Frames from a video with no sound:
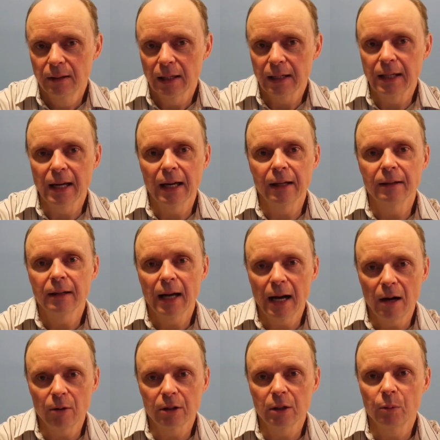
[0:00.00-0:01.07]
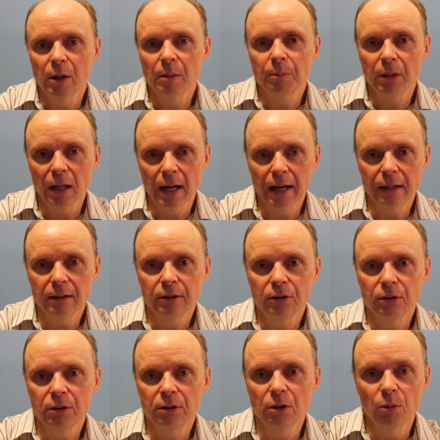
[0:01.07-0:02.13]
Again, how can we apply it
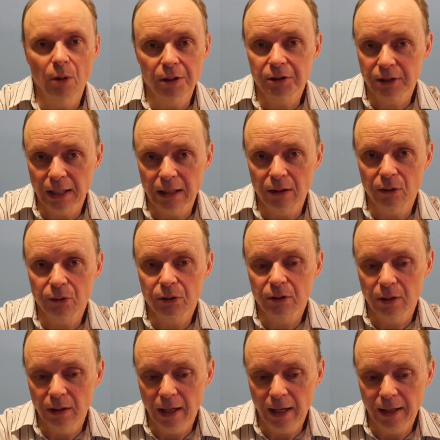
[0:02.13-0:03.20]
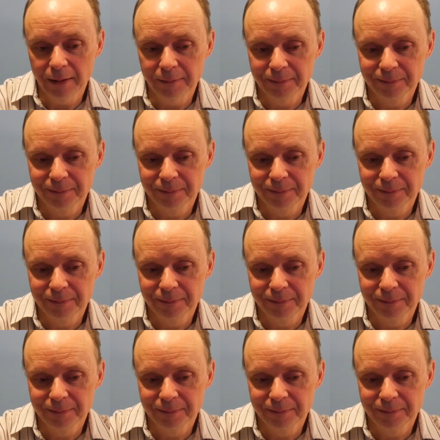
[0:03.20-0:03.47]
to ourselves today?